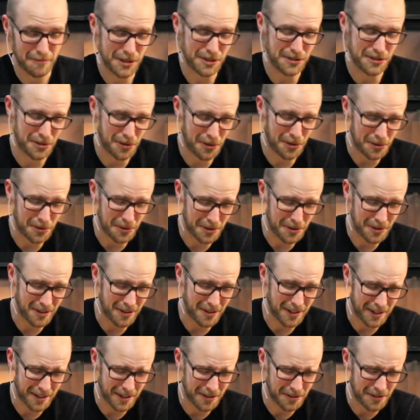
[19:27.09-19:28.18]
It can be a tall
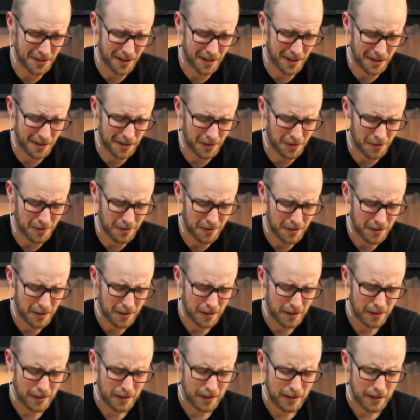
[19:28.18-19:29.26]
order, I, I know.
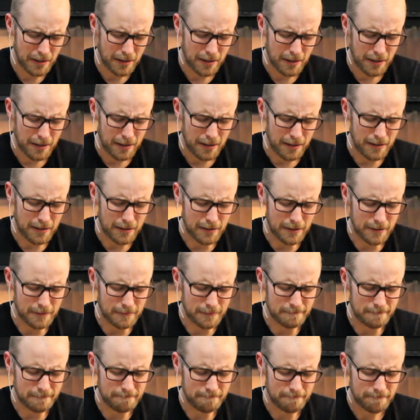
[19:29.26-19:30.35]

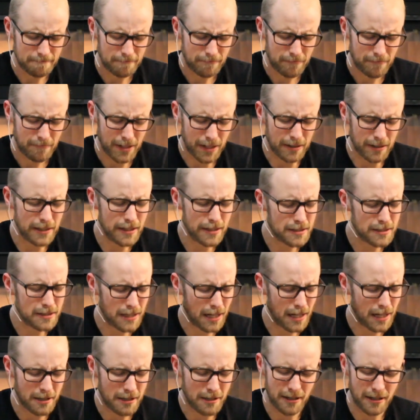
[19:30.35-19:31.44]
Um, and
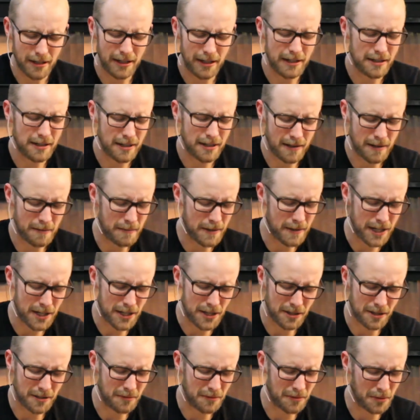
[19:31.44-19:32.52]
lead us not to, into
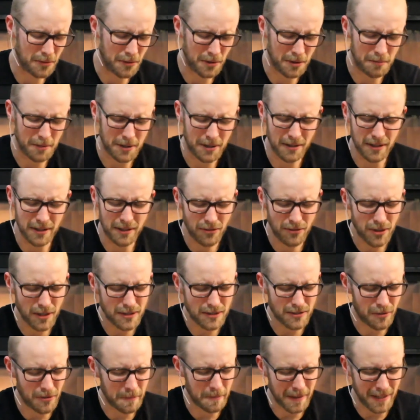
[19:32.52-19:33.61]
temptation, Lord, but
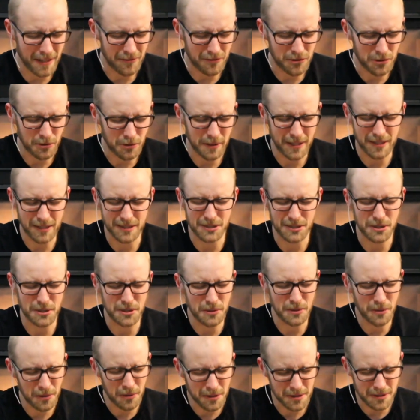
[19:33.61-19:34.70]
deliver us from evil,
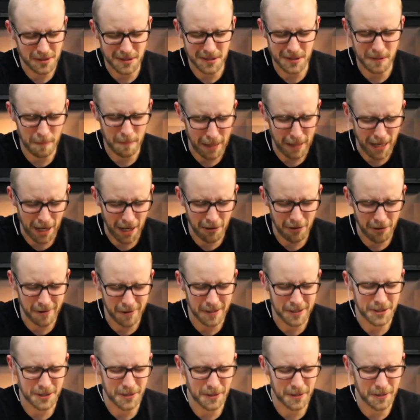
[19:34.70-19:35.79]
because yours is the
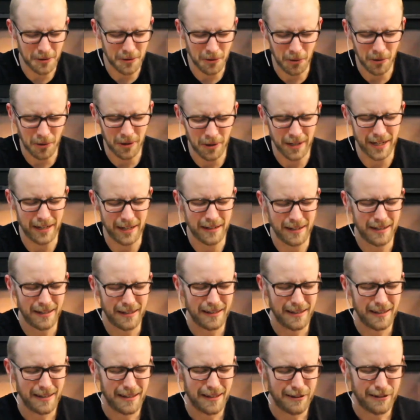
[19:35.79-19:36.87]
power and the glory
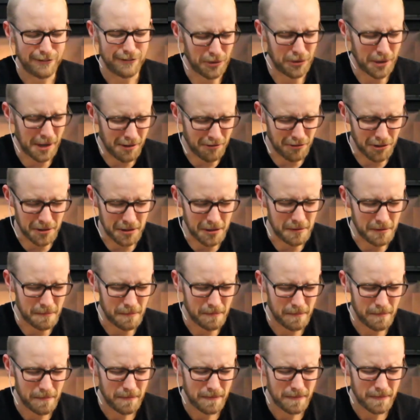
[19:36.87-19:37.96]
forever.